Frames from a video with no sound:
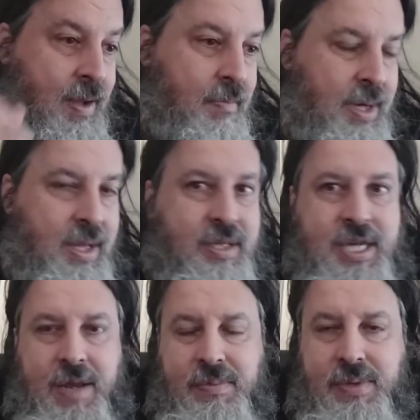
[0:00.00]
But at the
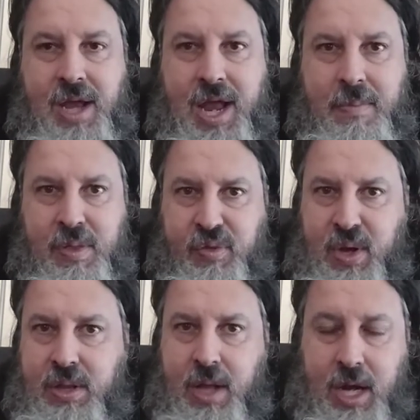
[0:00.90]
same time, at
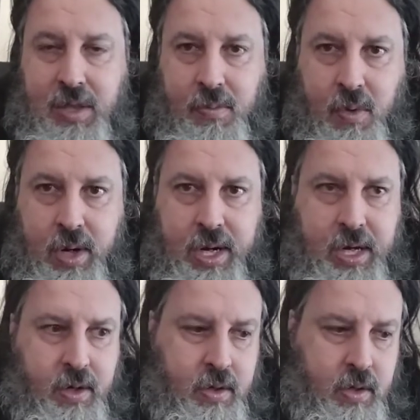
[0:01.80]
3 o'clock in the
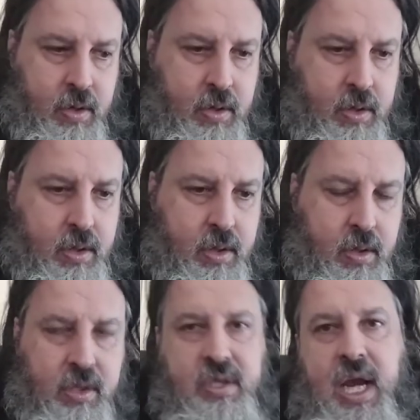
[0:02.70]
morning,
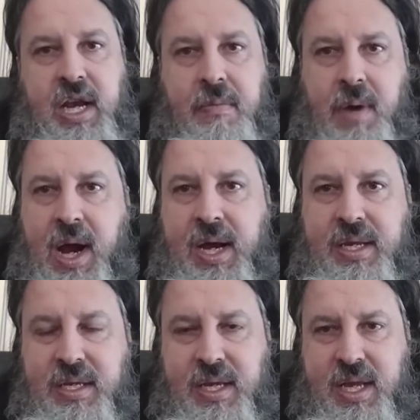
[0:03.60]
your state of
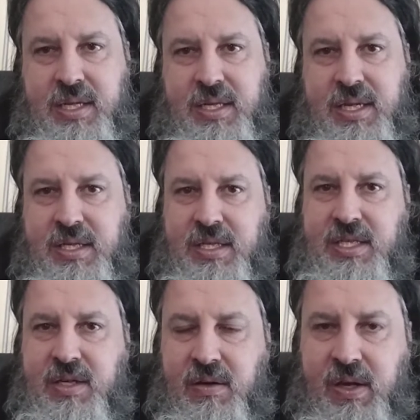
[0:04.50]
mind isn't
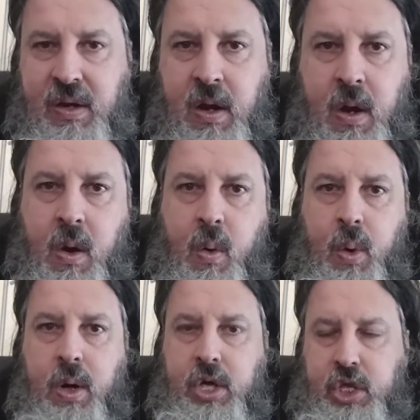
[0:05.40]
necessarily
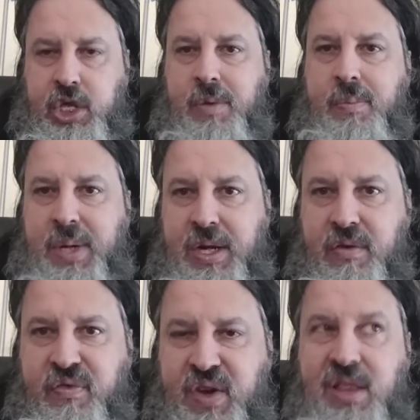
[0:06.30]
where it should be.
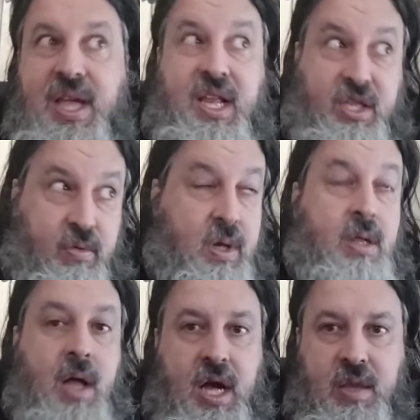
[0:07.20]
You feel like it's 3
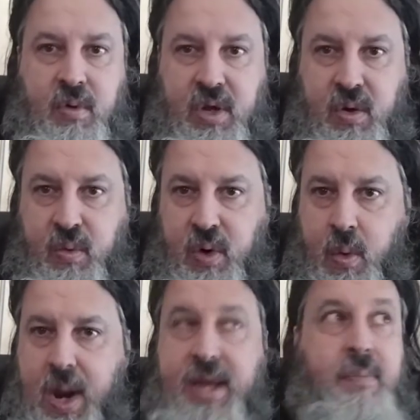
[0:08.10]
o'clock in the morning. You were
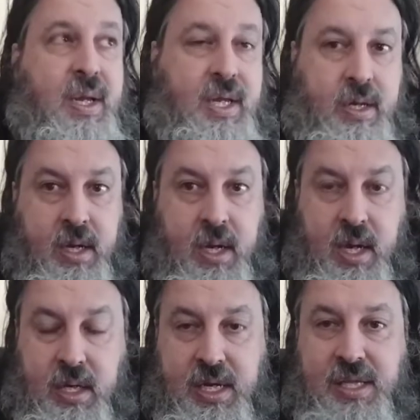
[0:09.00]
awake, but yet
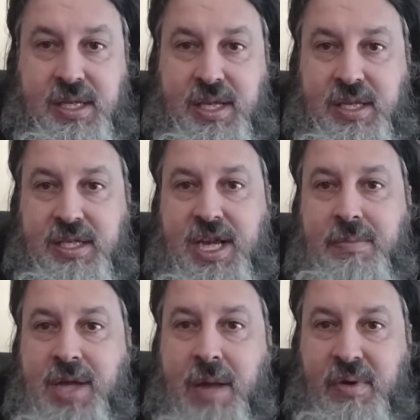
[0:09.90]
at the
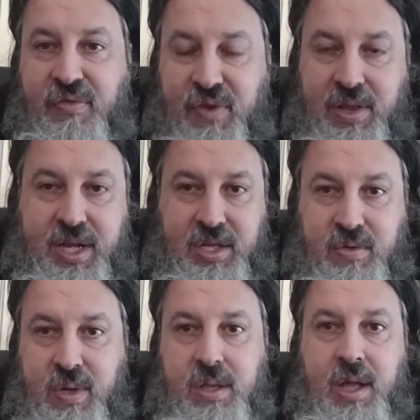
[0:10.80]
same time, you feel like it's
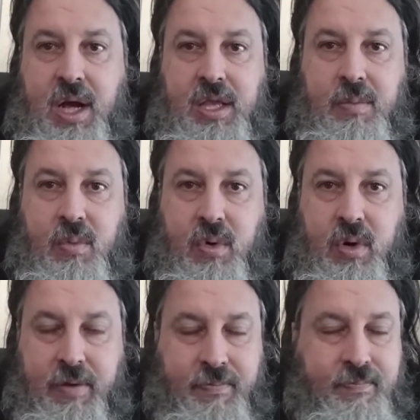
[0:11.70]
3 o'clock in the morning.